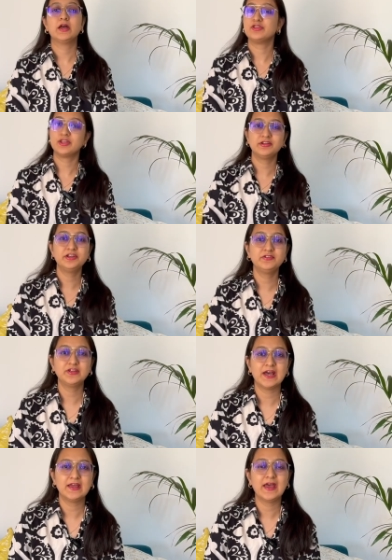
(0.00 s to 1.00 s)
Generative
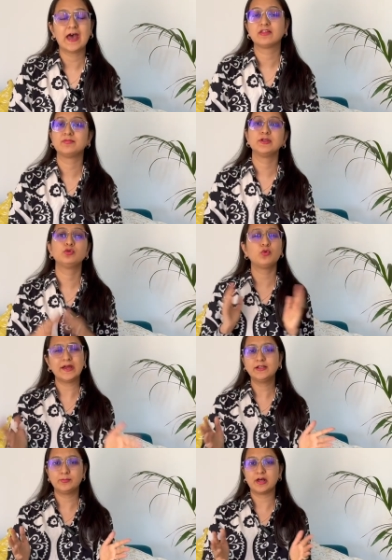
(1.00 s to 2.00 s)
AI has been
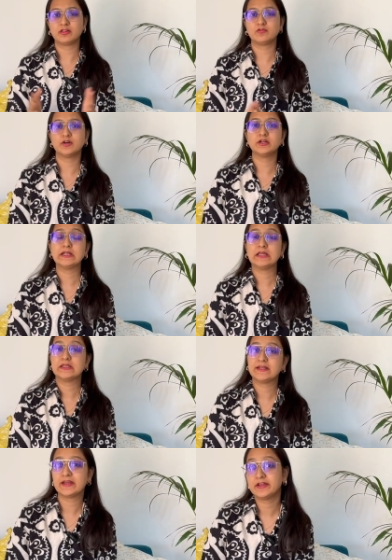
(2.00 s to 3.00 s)
quite a buzzword in
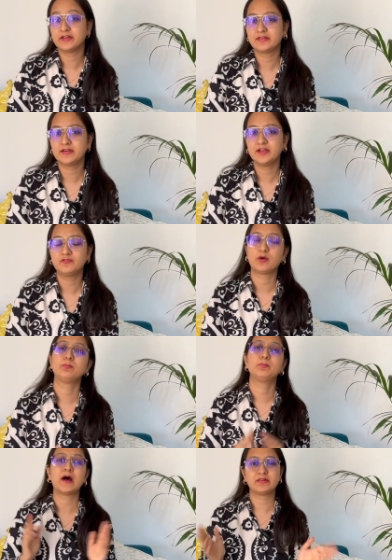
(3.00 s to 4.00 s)
the tech industry from
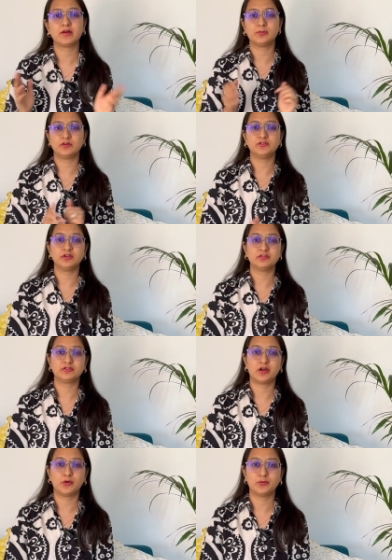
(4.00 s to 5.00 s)
past couple of years
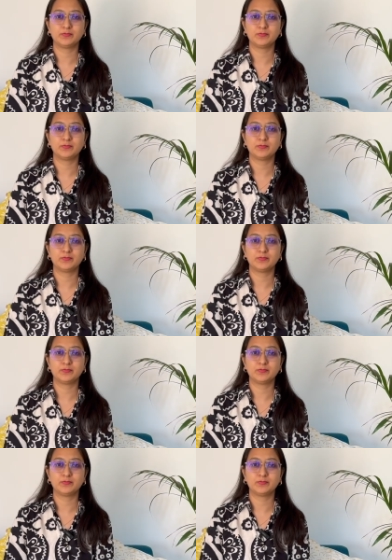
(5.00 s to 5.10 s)
now.